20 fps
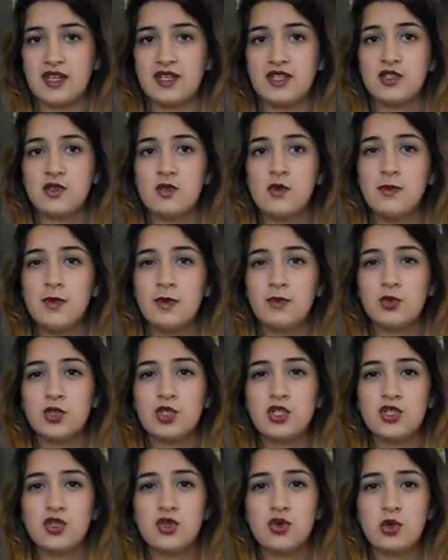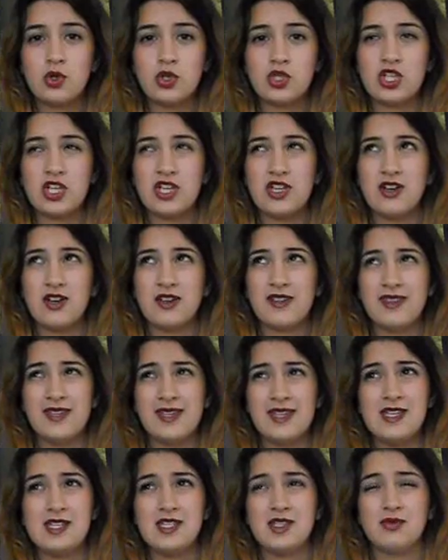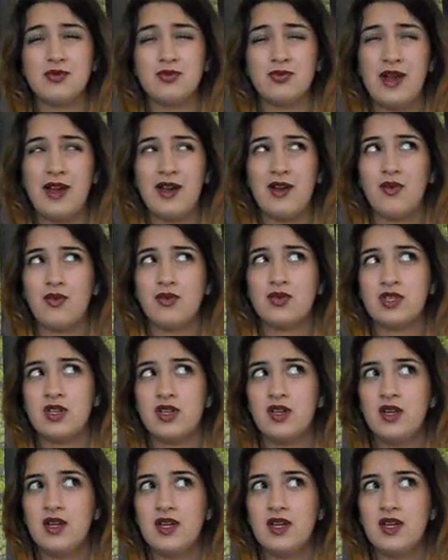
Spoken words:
and it's all been restored to, I think it's around